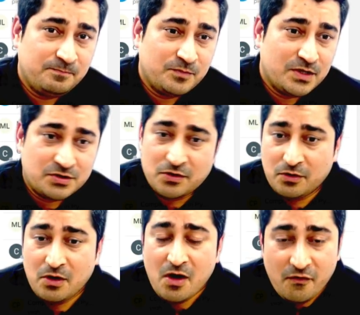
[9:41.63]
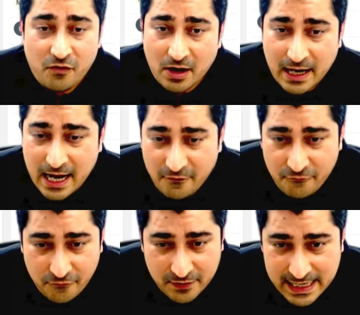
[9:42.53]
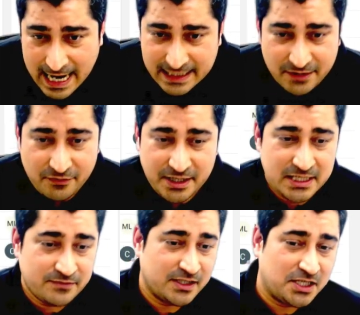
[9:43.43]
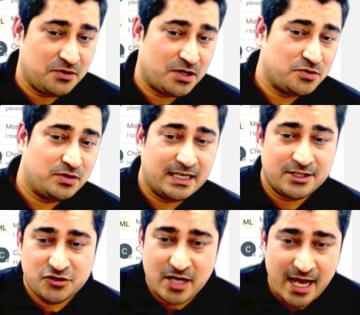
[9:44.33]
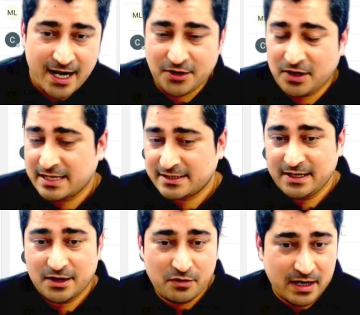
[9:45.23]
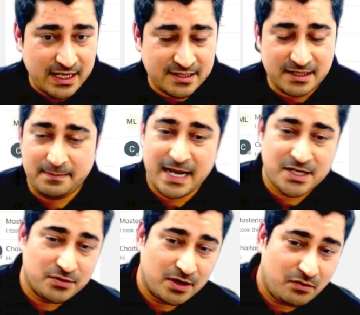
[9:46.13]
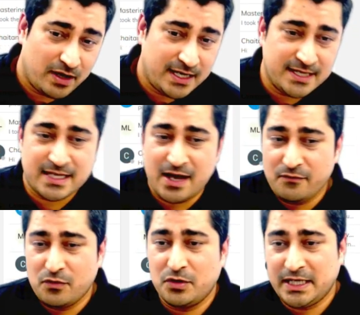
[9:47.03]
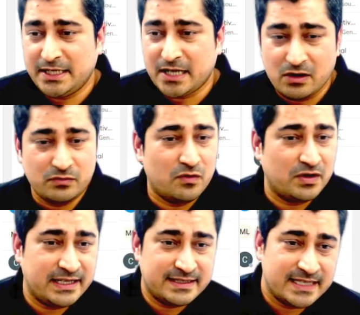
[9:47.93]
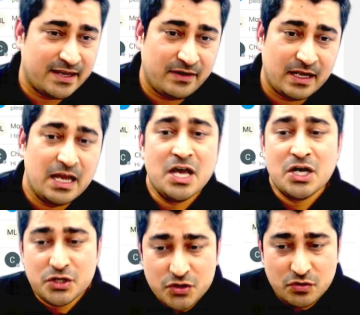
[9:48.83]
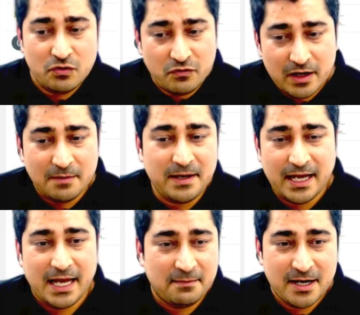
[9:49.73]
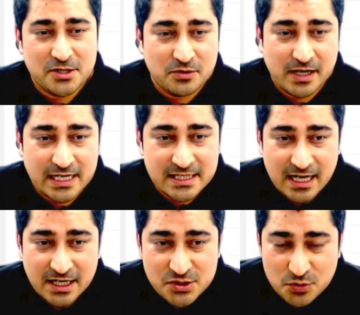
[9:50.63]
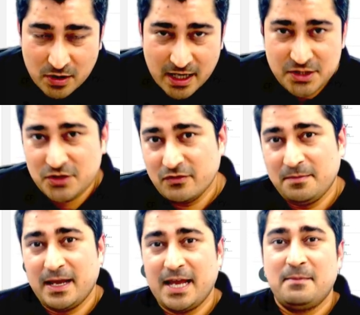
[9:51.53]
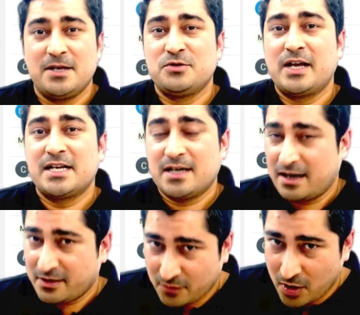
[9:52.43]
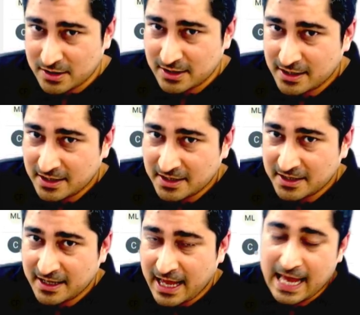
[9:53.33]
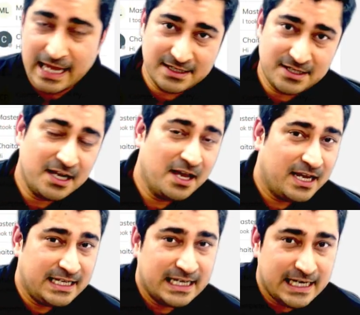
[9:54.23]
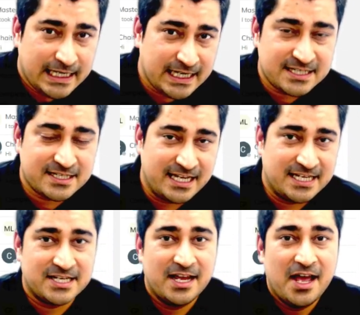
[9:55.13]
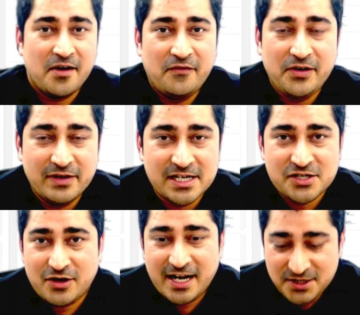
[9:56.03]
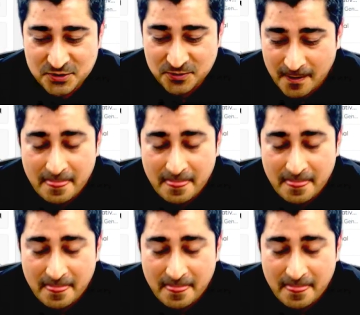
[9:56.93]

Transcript: So for every activities, whether you are doing a chat or asking a queries, replying to a queries, upvoting, downvoting, saving, you will be able to get a token, you will be able to get a reward. And in a later stage, we will try to